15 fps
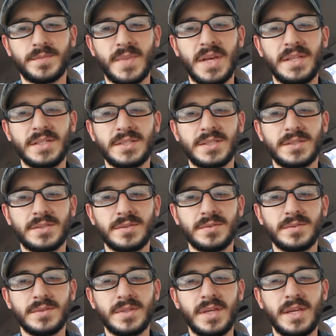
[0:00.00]
and that's
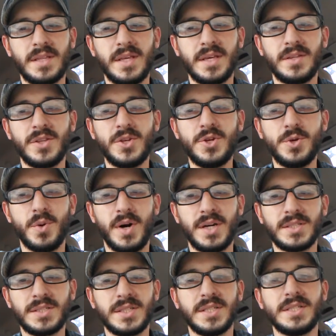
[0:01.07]
the the
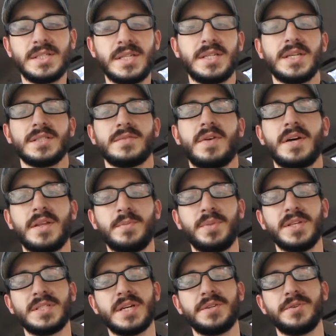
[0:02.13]
nuance and the details of how that
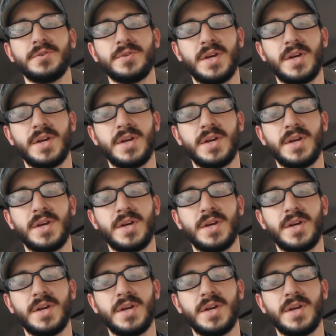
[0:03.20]
plays out in your